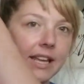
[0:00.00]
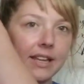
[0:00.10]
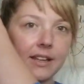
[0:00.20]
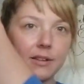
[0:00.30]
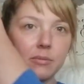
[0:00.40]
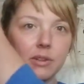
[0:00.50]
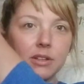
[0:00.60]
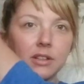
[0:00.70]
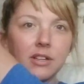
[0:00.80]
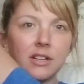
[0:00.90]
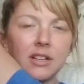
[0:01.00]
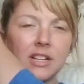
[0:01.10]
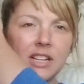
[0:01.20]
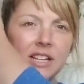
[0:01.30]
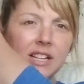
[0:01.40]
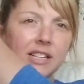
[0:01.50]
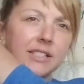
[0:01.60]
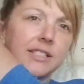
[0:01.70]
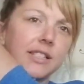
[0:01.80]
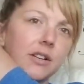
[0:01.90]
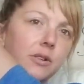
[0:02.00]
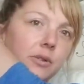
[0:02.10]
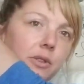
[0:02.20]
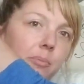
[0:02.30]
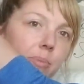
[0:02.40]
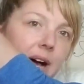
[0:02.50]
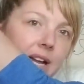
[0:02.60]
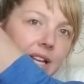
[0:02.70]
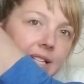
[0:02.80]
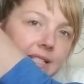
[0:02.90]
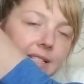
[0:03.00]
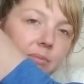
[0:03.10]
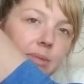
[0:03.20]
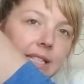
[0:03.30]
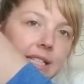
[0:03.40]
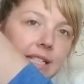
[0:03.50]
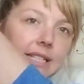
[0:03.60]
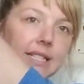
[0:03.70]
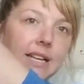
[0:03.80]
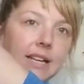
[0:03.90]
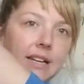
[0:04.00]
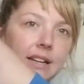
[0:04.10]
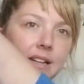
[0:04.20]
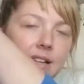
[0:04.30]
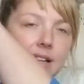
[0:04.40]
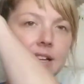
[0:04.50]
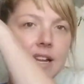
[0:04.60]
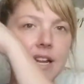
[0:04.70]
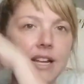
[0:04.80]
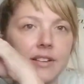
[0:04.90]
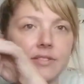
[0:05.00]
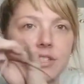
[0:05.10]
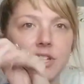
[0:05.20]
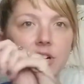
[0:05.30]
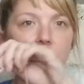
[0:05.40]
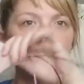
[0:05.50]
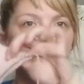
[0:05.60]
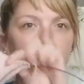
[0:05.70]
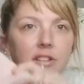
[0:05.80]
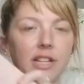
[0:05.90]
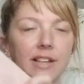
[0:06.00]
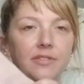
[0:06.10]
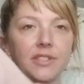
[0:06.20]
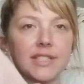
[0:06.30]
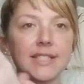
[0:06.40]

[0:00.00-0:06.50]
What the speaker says: am. So the body is completely done, and I have started on the left